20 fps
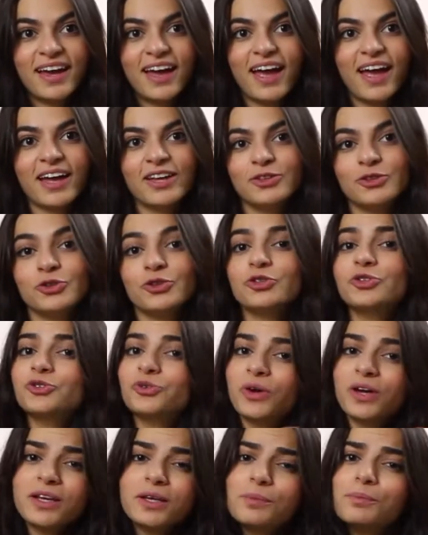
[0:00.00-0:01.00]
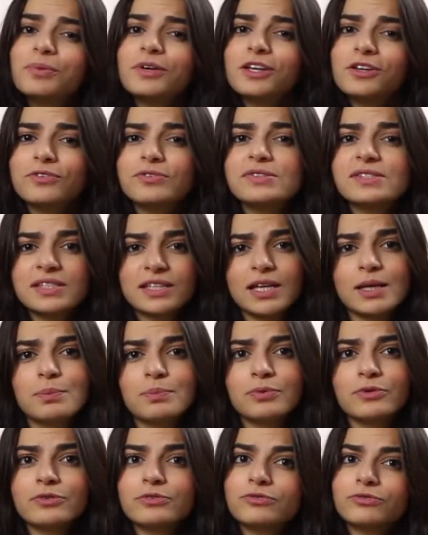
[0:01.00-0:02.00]
and you trade a bit of sleep
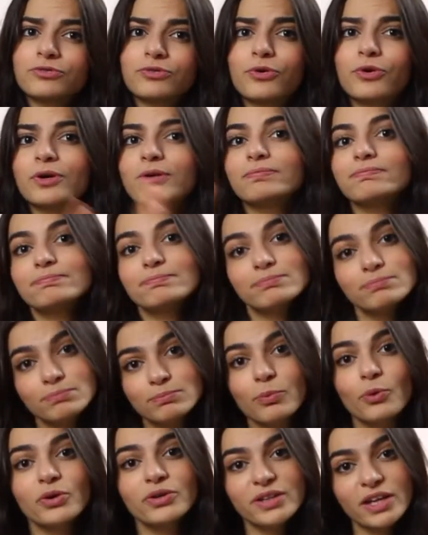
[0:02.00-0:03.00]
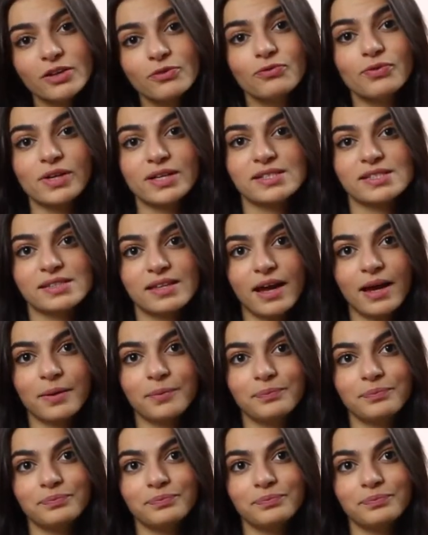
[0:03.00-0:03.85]
for more Netflix time.